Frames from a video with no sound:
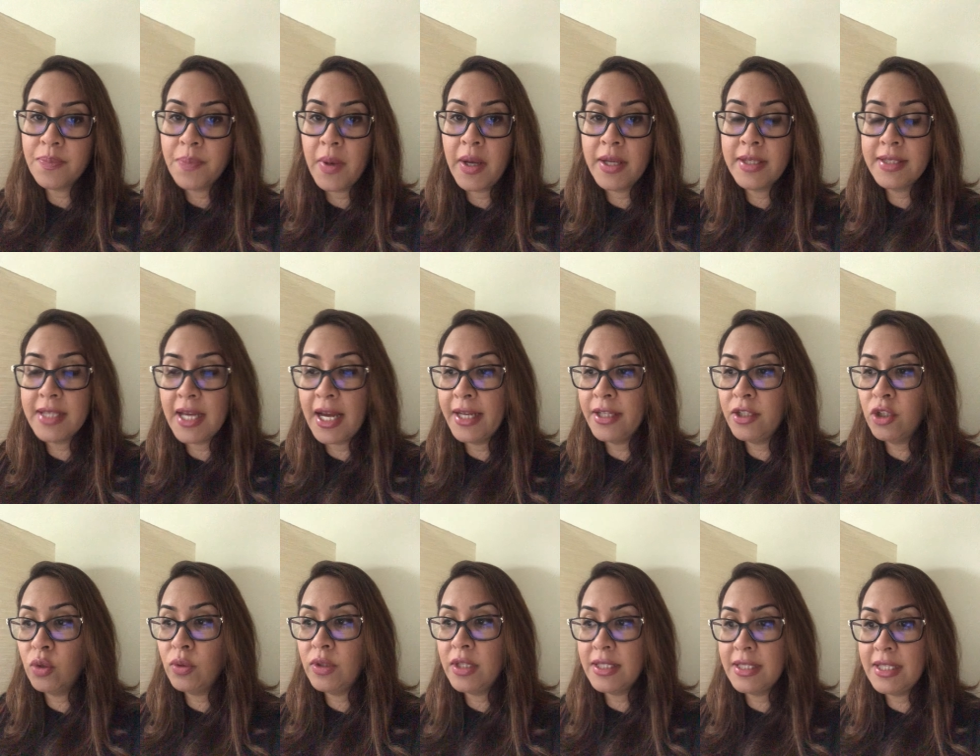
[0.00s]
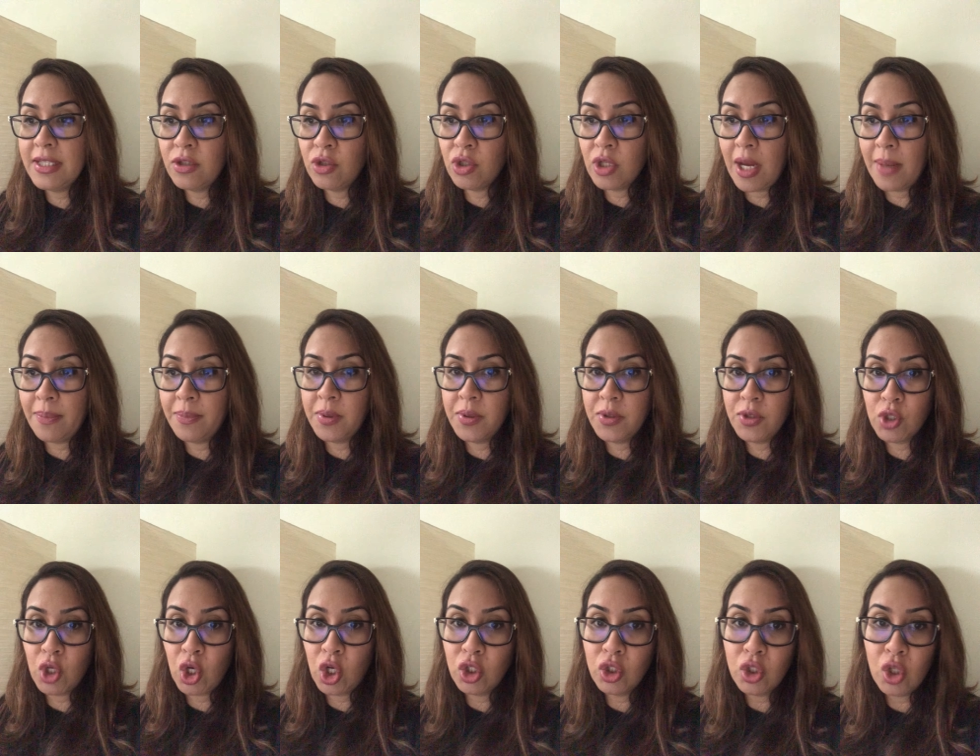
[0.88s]
But I know that this chapter is
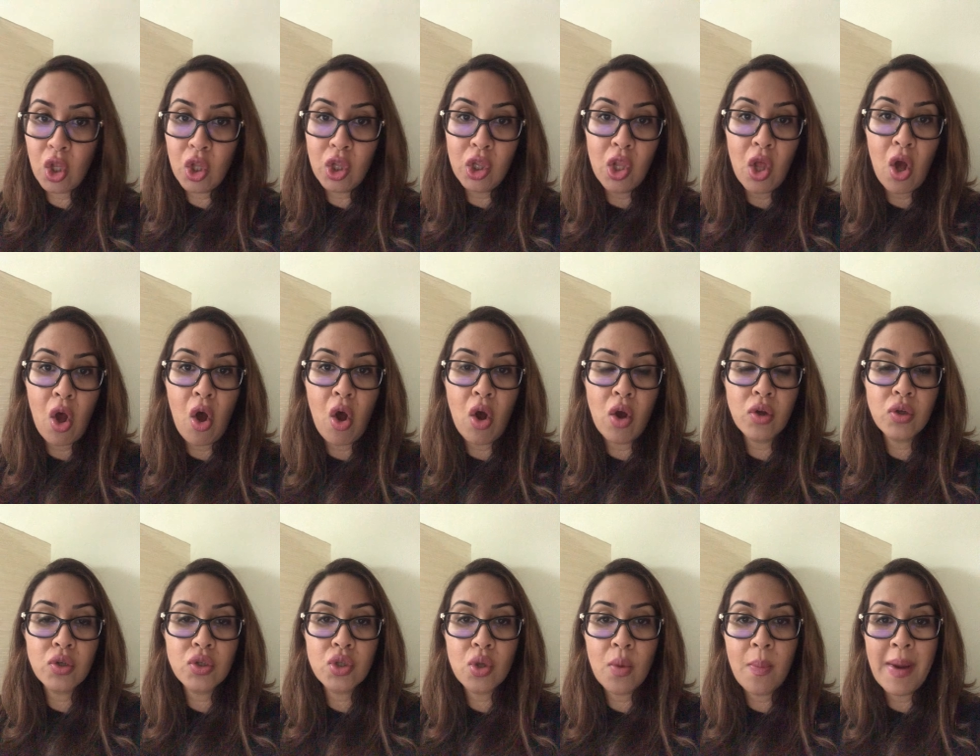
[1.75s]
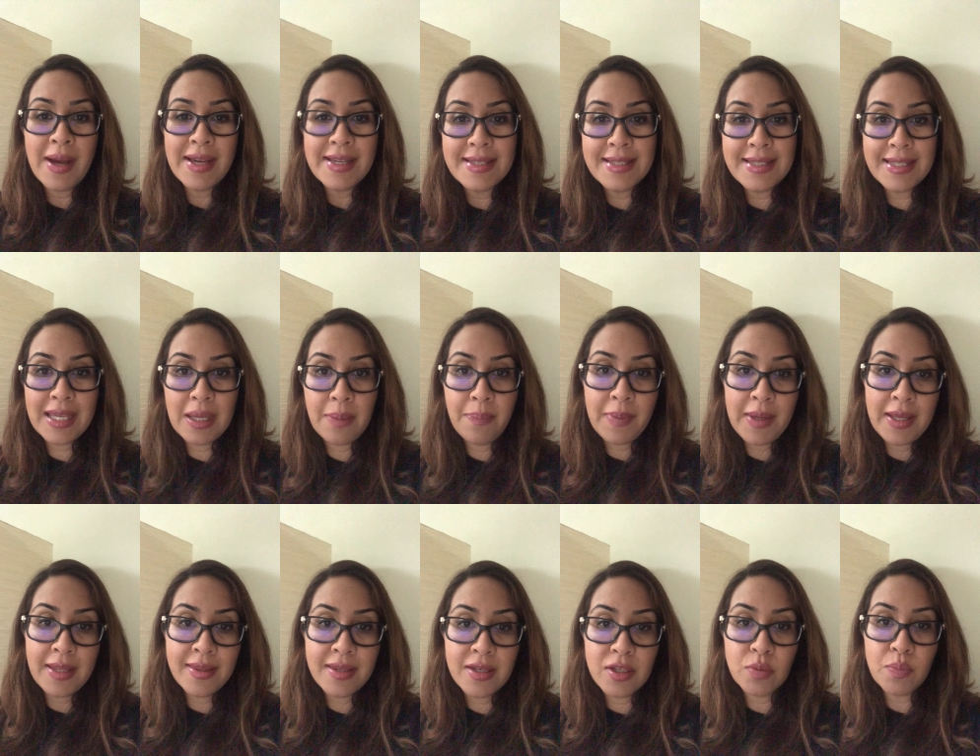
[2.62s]
kind of long, so by
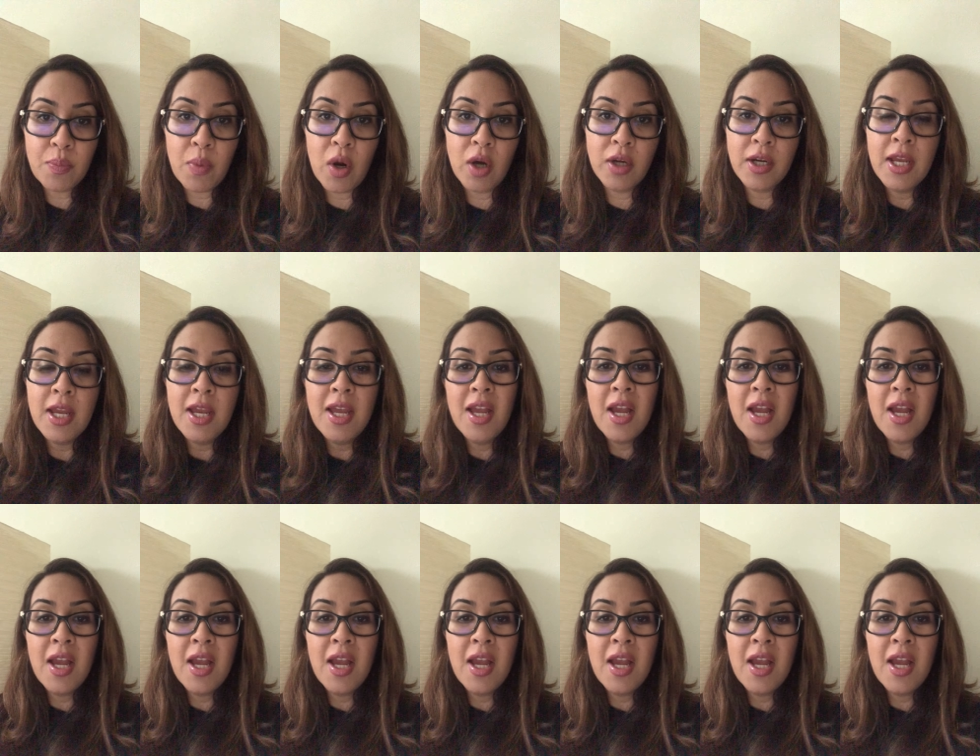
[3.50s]
skipping this part,